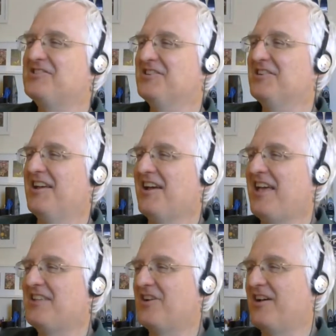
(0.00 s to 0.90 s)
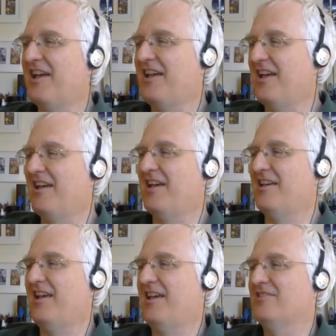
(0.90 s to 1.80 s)

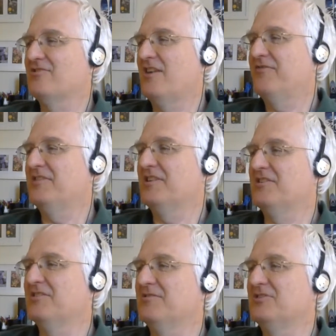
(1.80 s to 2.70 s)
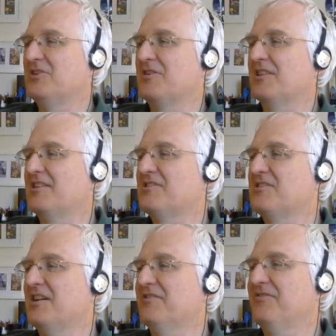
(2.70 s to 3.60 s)
Nasha is often, sharing a lot of
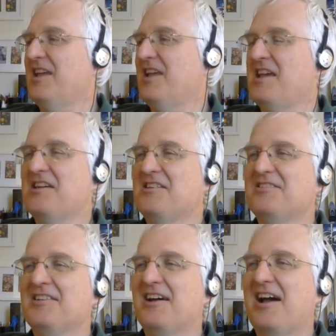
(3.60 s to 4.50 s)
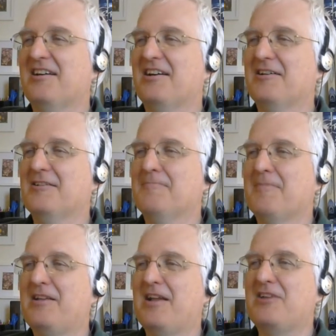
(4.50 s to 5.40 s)
stuff, and
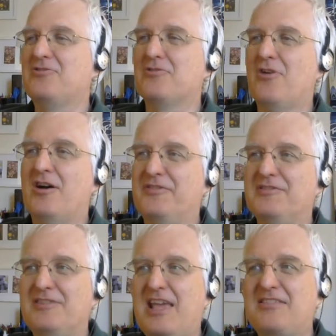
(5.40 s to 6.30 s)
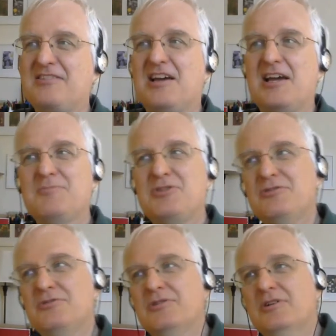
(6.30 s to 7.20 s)
I don't often take the time
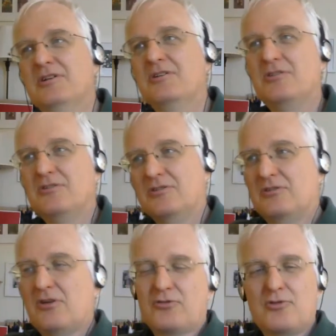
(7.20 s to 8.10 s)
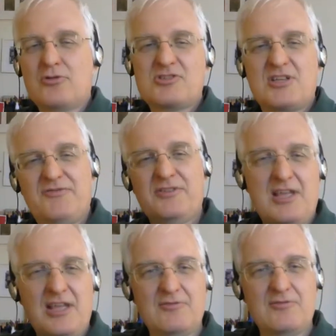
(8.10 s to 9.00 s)
to go through her stuff
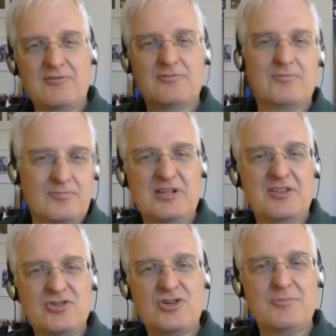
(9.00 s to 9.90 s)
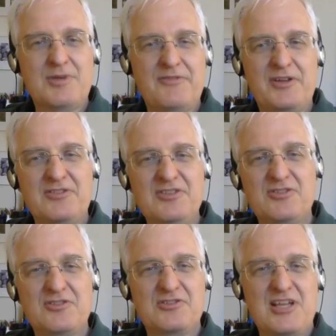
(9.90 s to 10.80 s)
and read it on the show, but I figured this
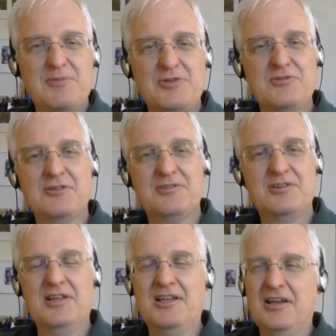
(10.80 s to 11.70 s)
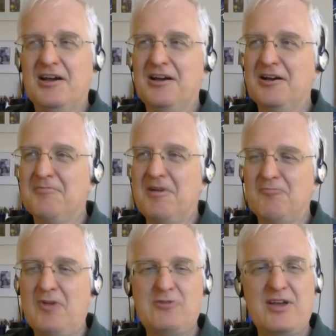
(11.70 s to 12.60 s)
is a good time to do it.
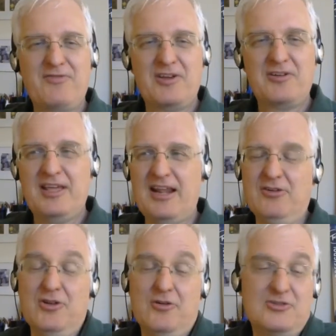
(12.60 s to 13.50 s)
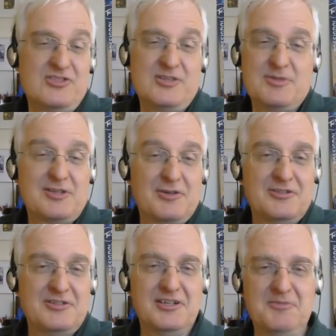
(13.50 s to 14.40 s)
Why do I figure that? I don't know. It just seems like a
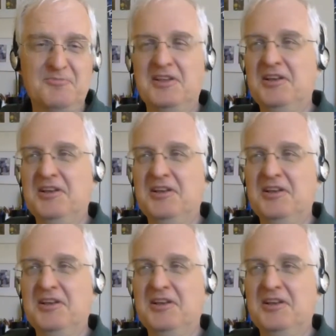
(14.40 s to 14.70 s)
good time.